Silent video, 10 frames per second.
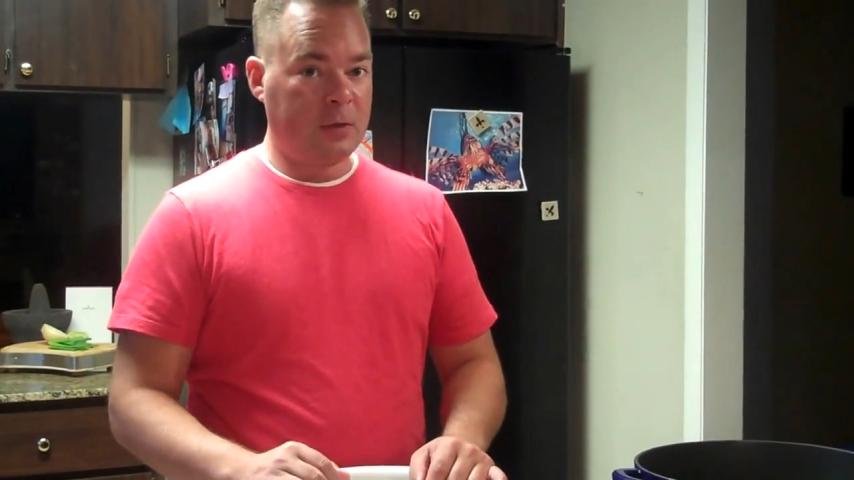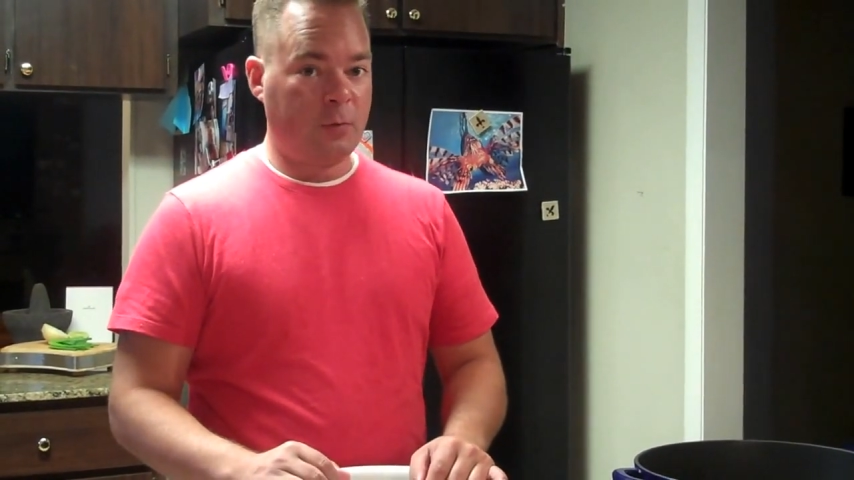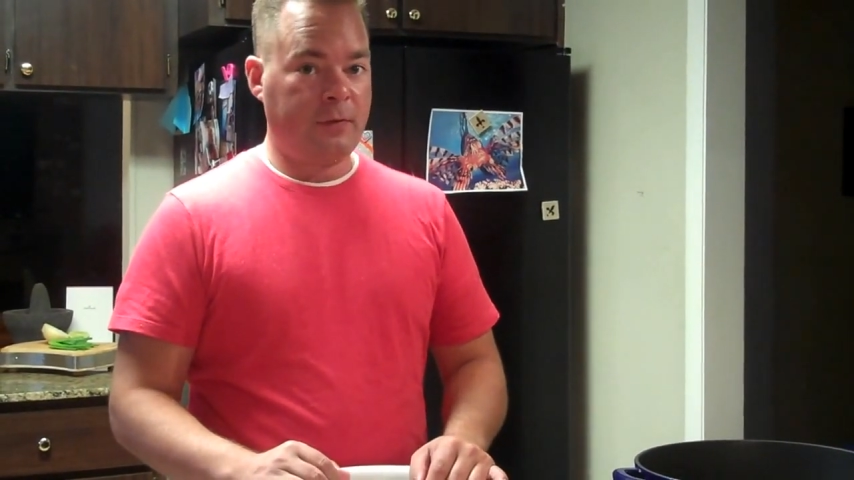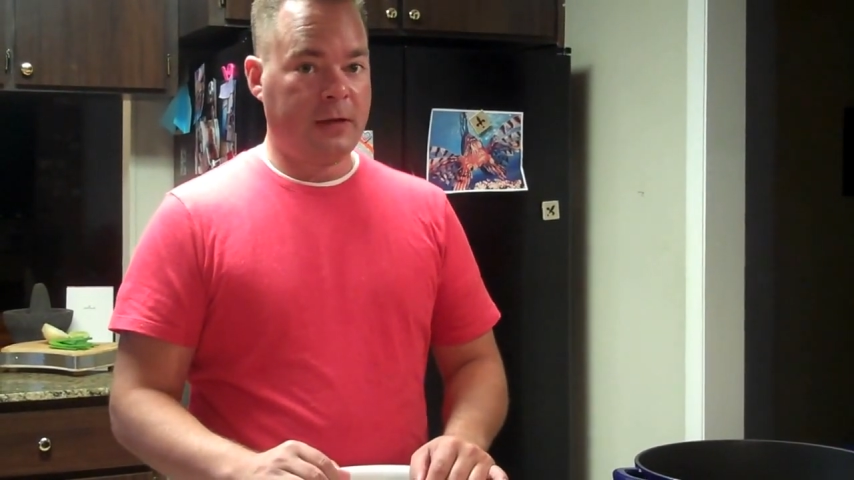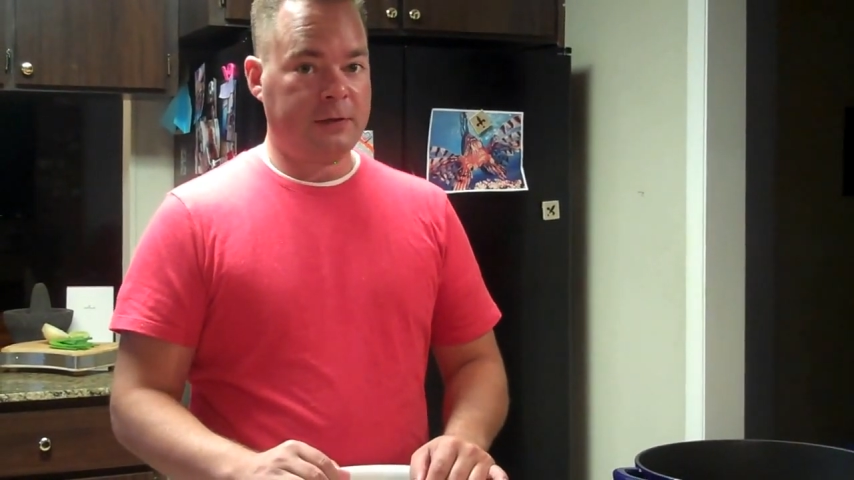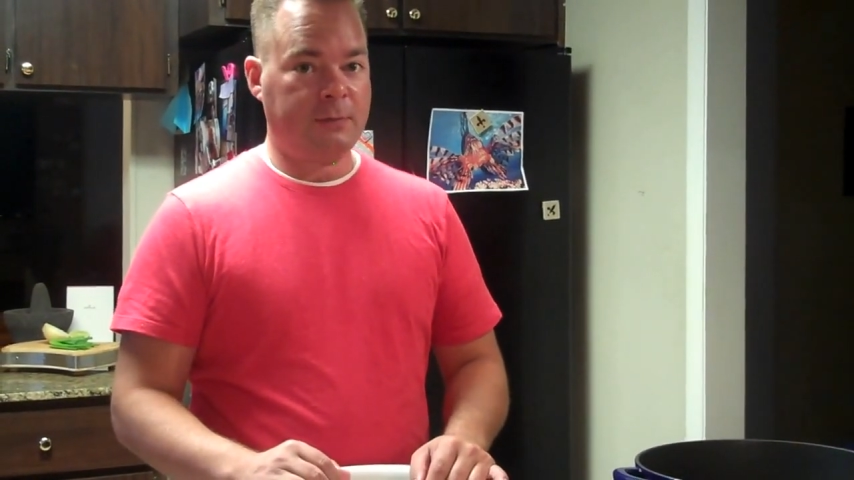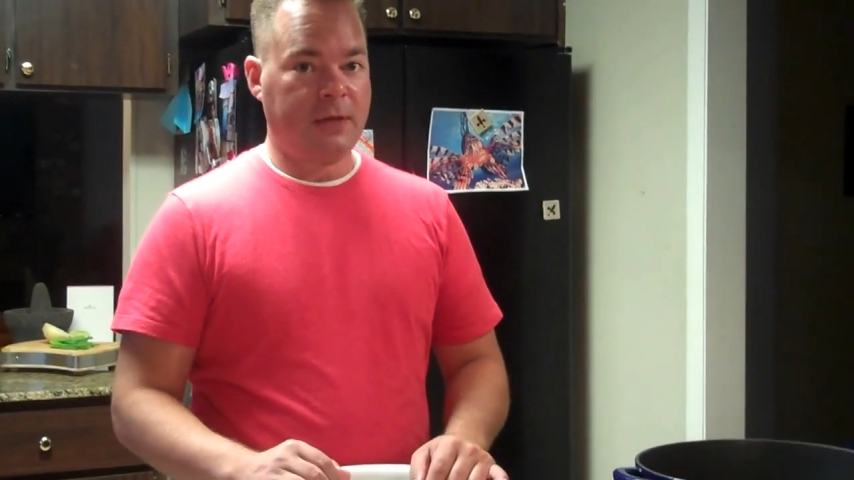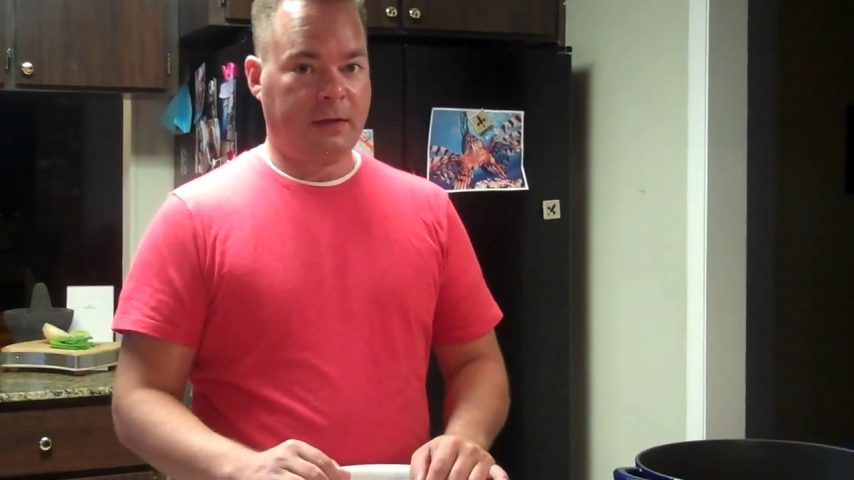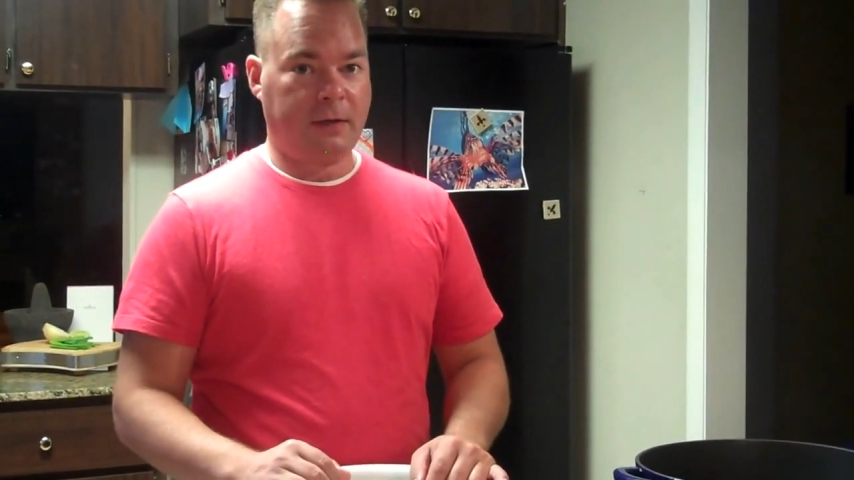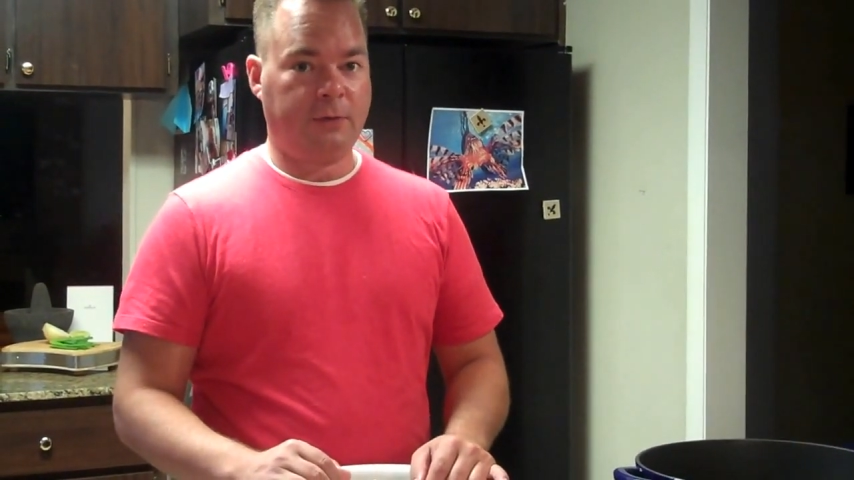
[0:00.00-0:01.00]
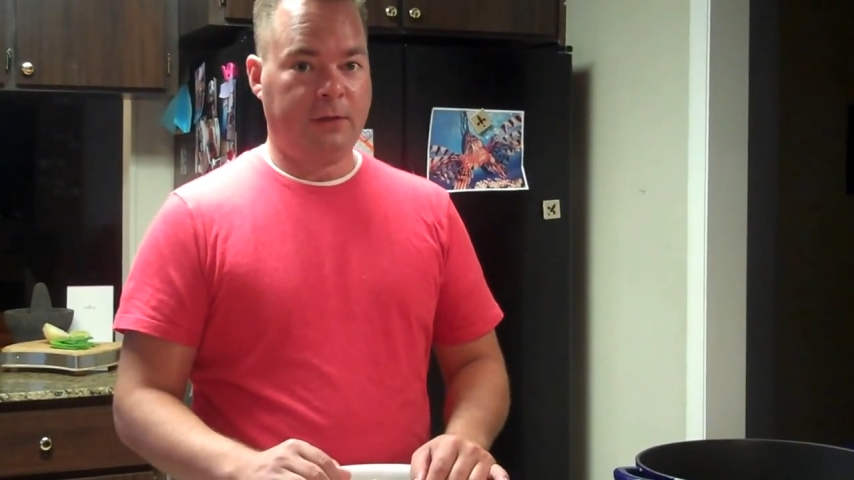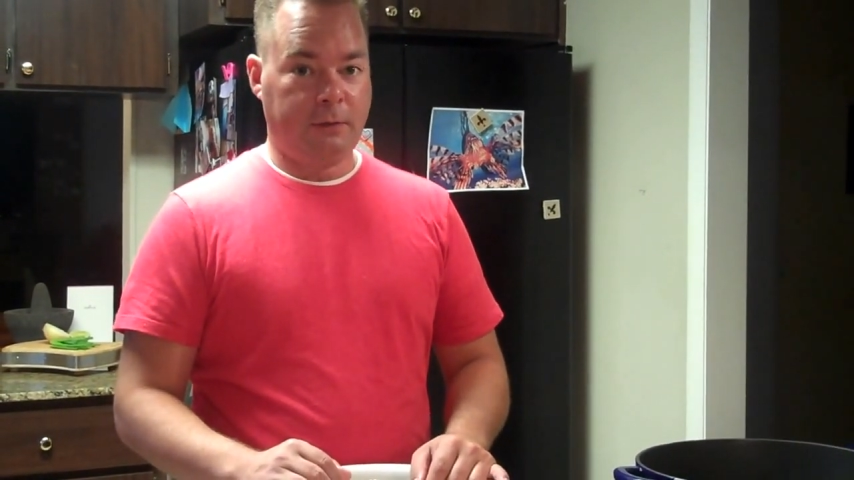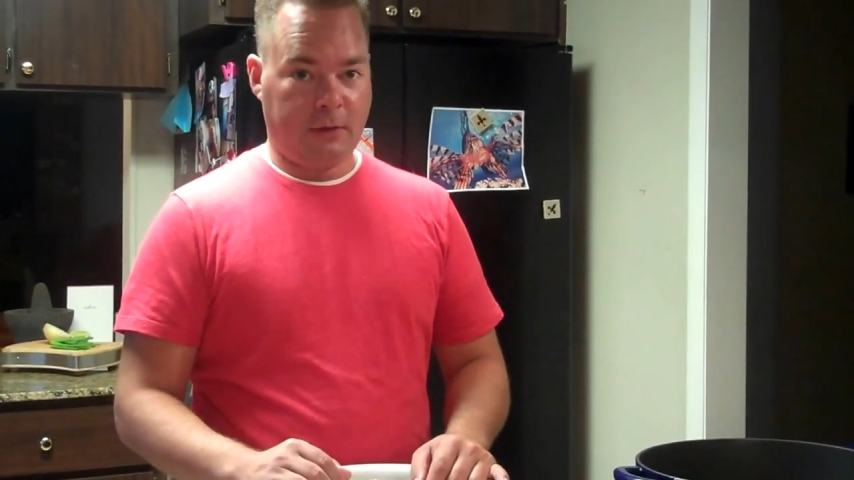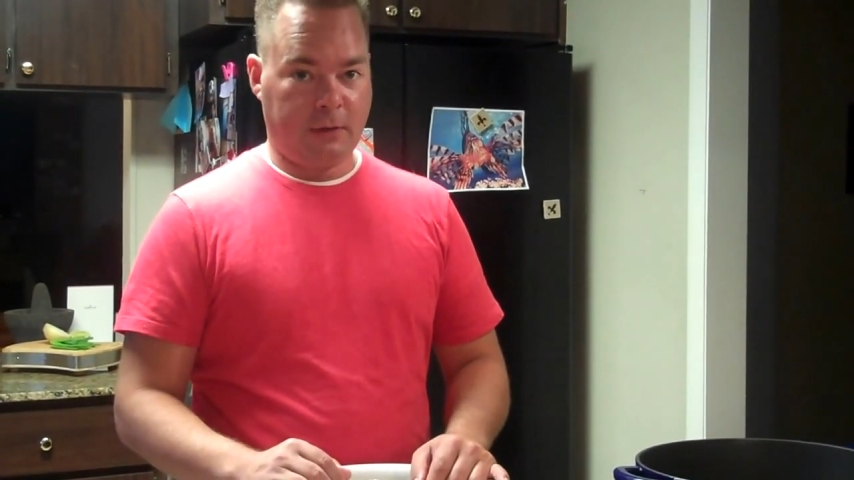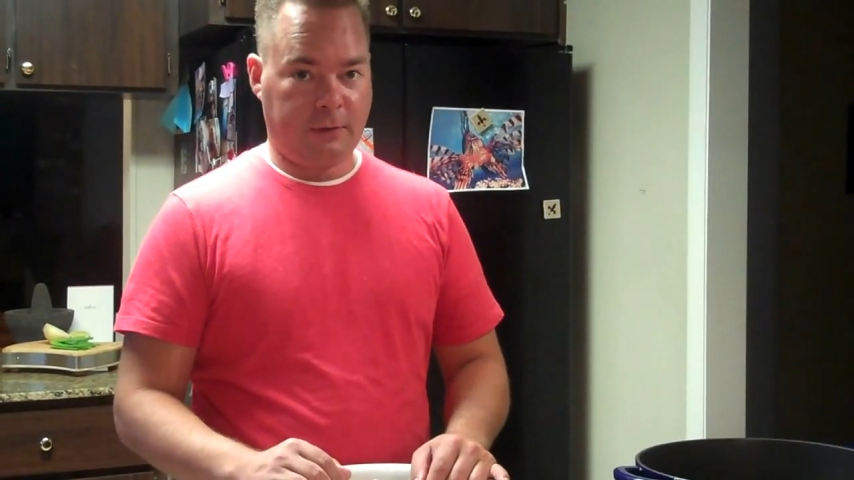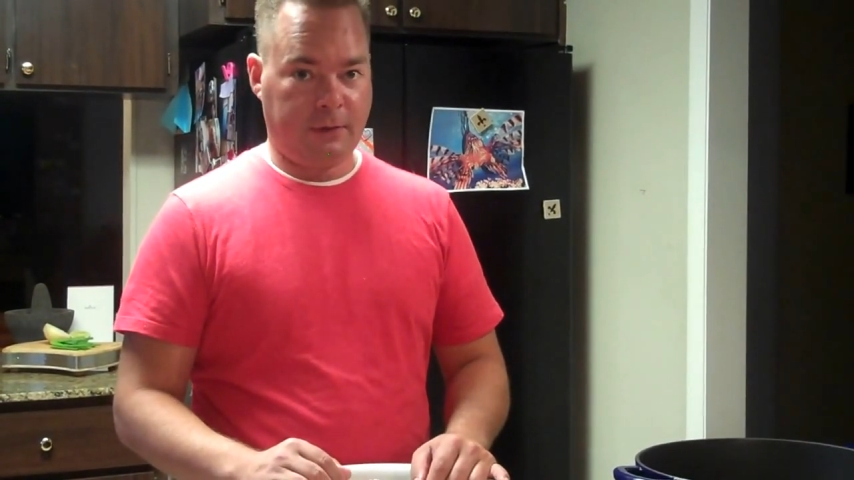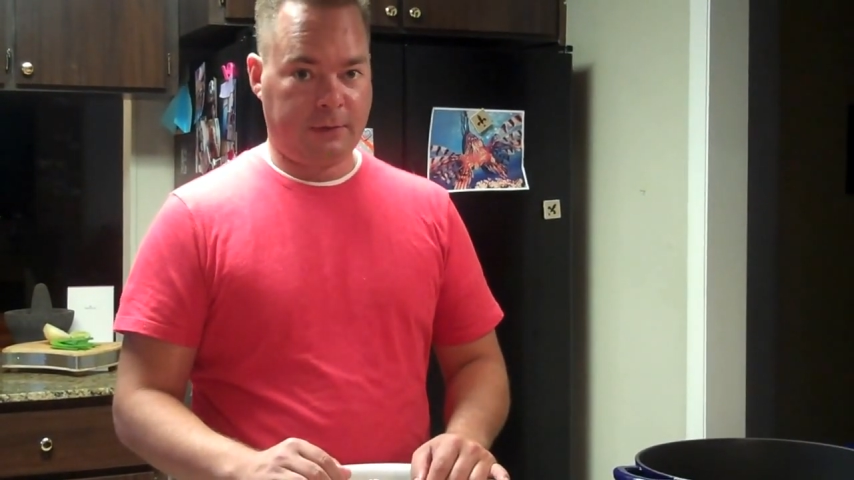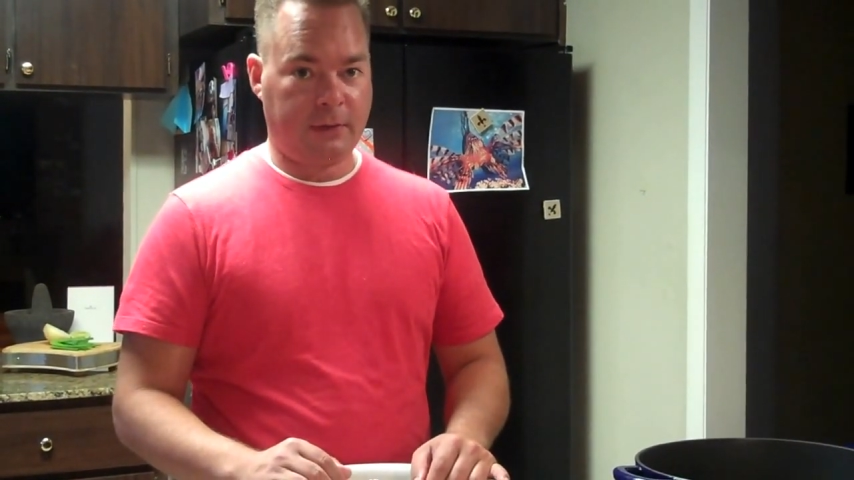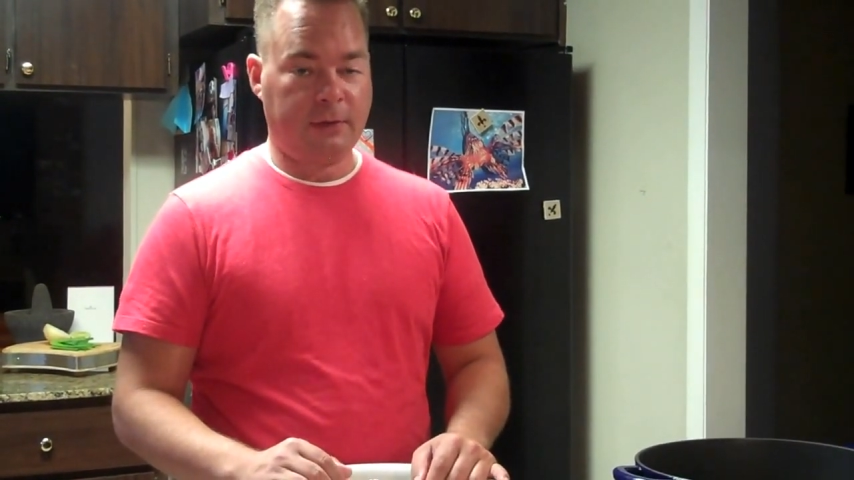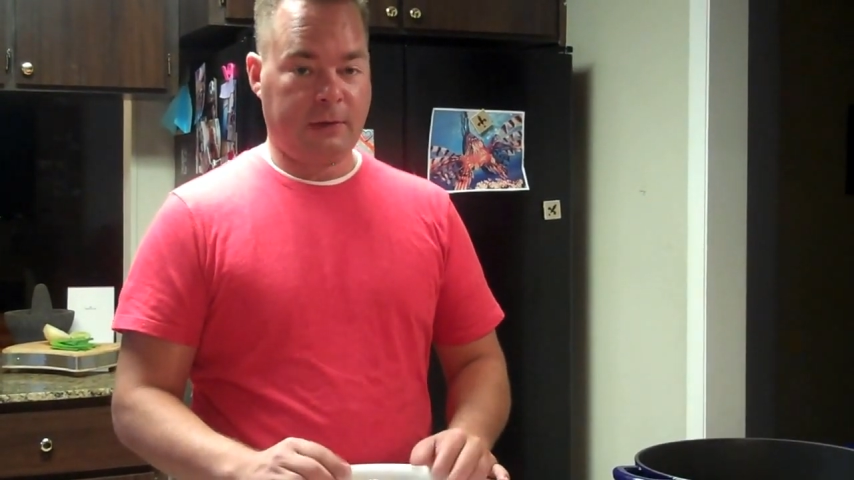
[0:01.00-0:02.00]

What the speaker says: we've had some technical difficulties.